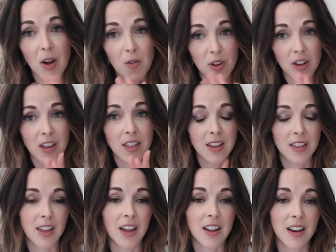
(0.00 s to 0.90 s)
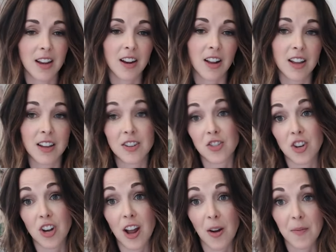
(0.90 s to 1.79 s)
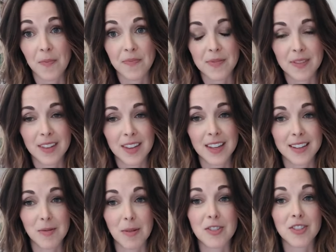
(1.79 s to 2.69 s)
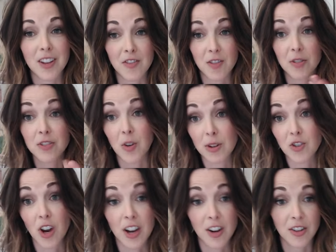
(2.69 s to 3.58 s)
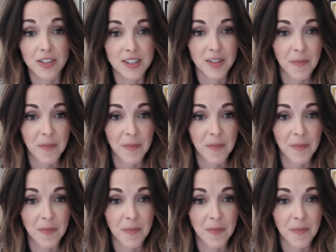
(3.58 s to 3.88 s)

I really think that it should help, especially if you're sewing triangles.